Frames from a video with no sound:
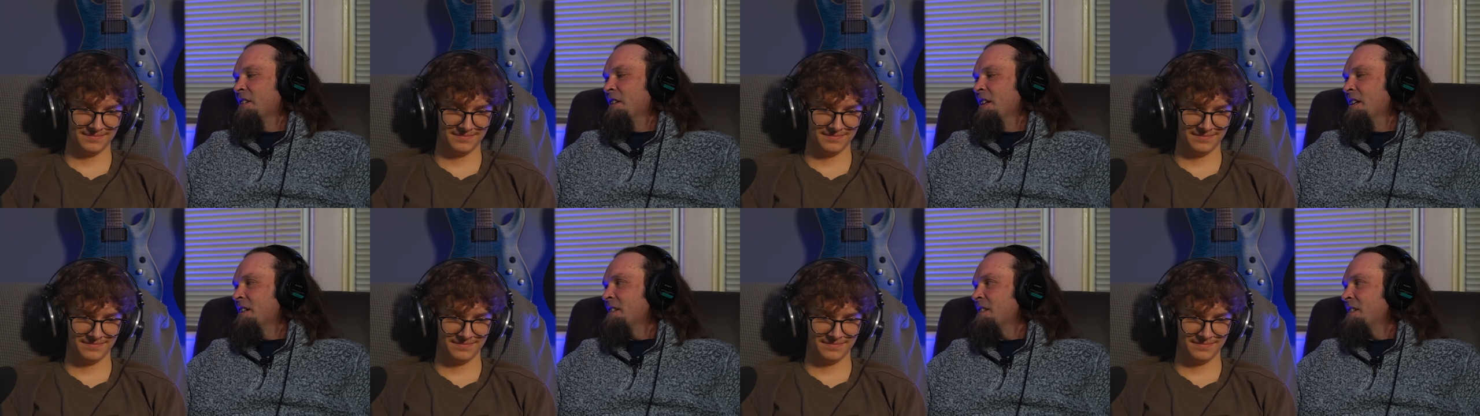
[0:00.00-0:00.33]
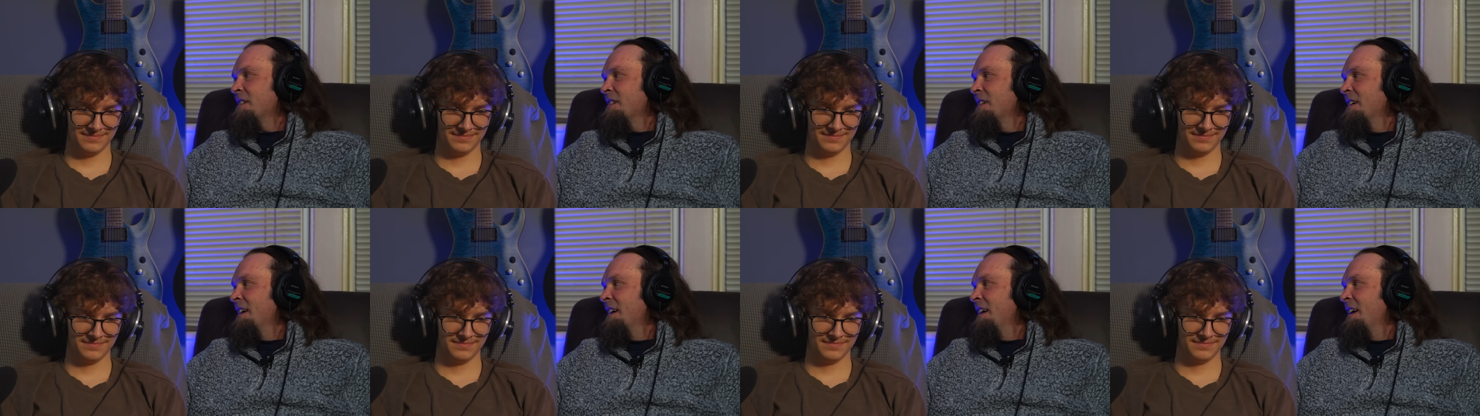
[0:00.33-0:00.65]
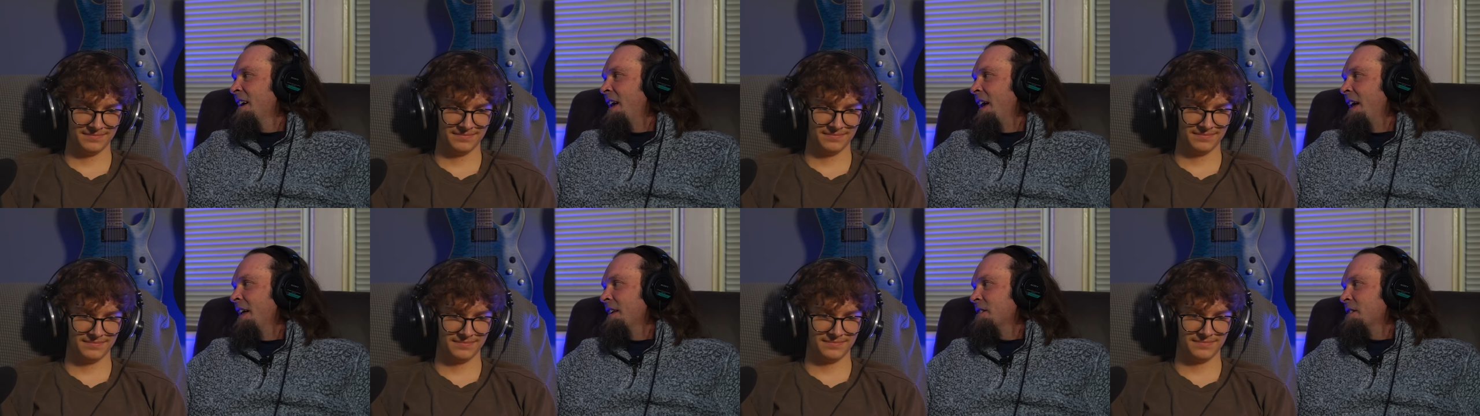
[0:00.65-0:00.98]
Speaker 1: to this
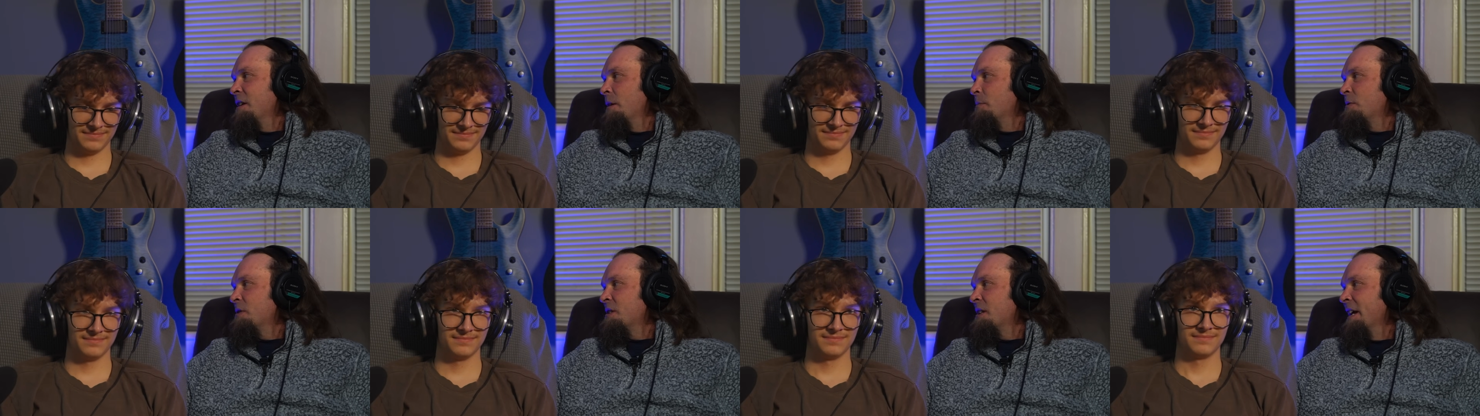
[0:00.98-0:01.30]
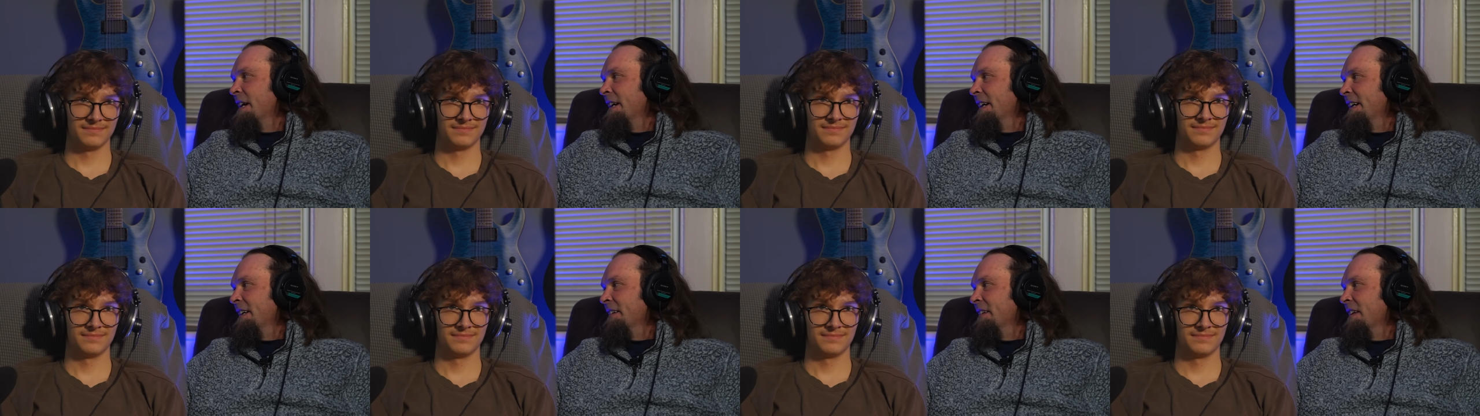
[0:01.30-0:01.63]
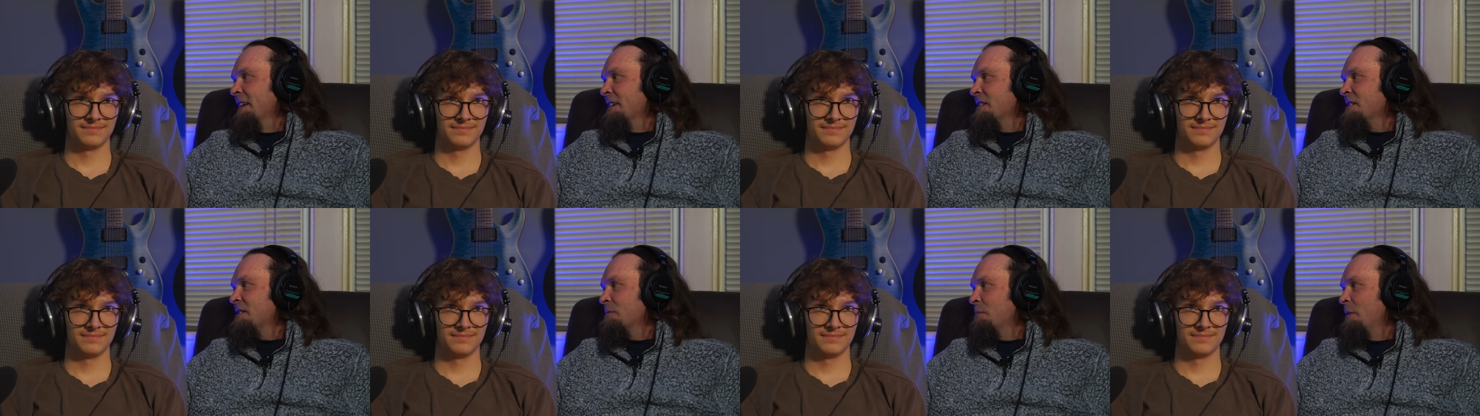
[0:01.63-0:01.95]
ends up singing
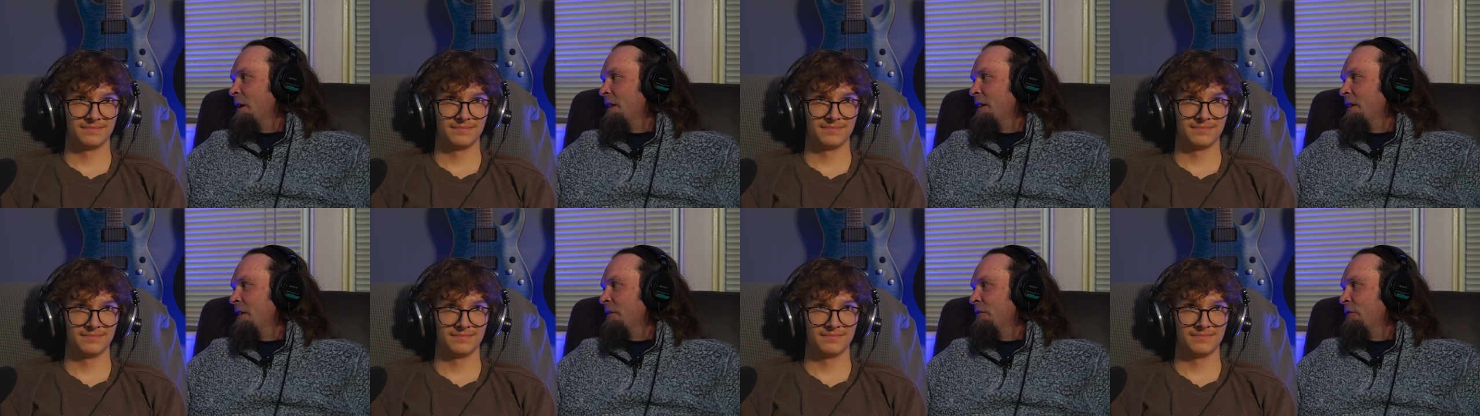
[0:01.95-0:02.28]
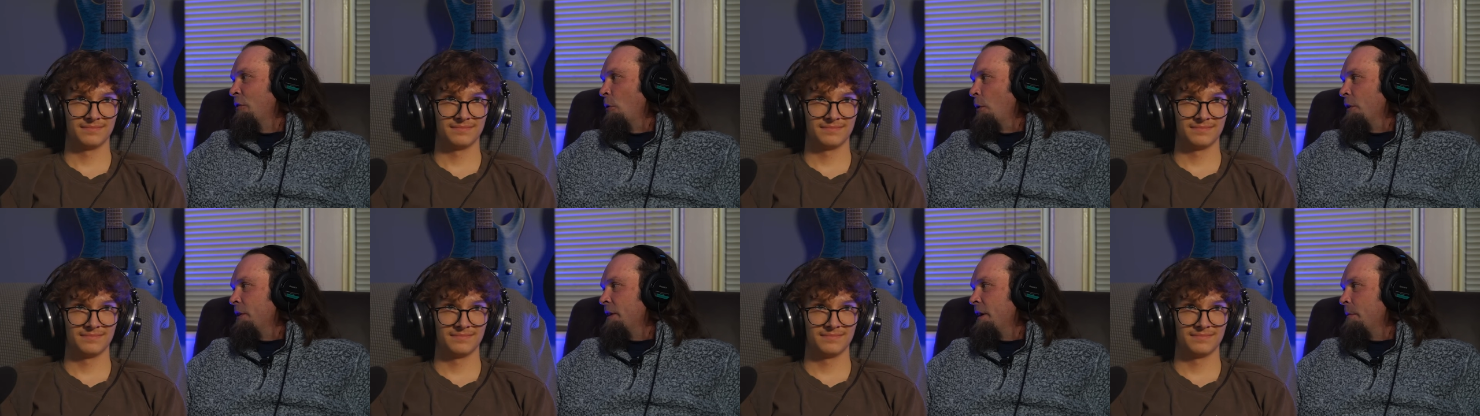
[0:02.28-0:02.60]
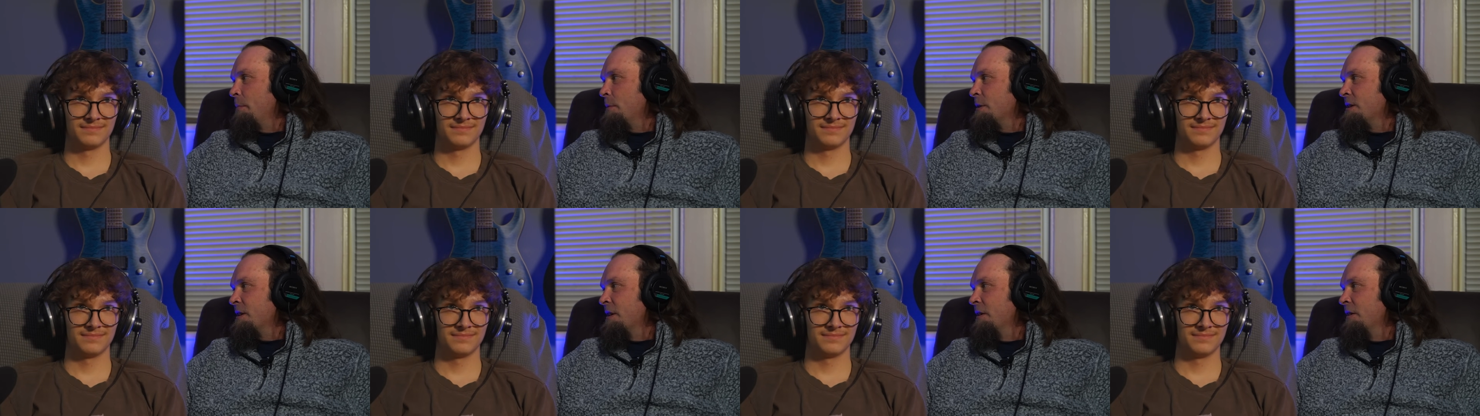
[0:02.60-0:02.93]
this by the fourth
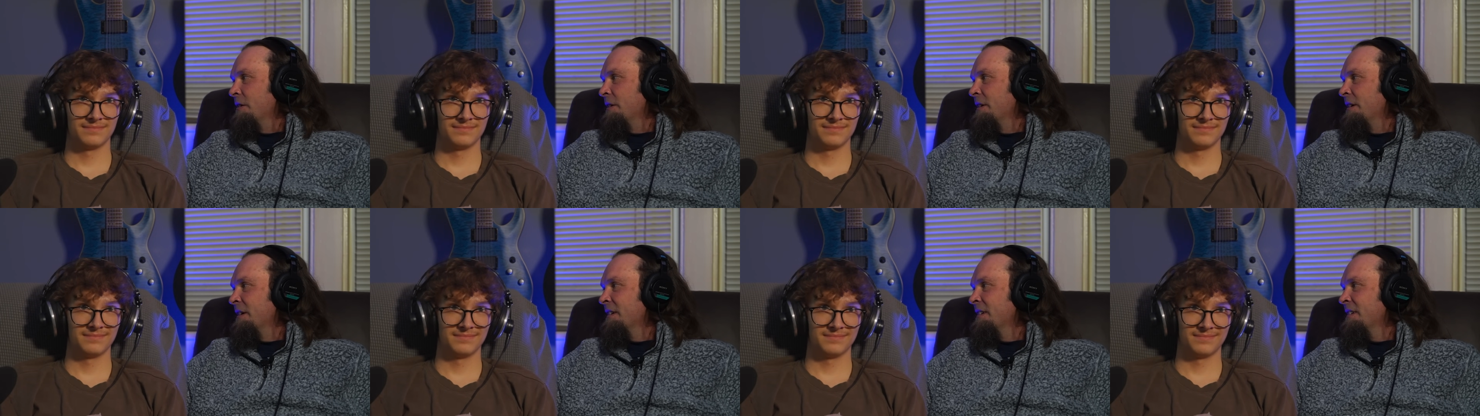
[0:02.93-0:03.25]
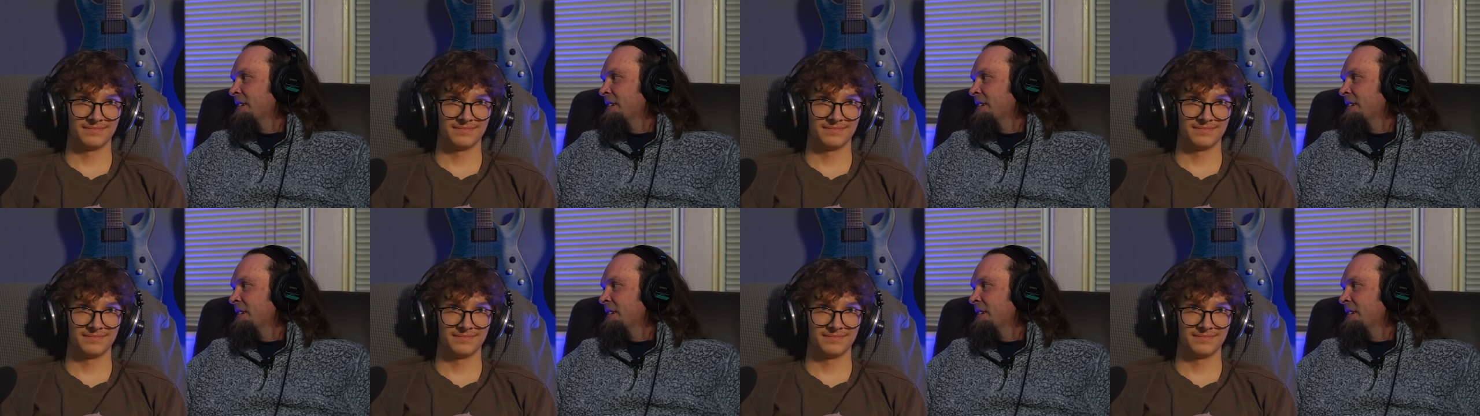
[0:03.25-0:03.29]
episode.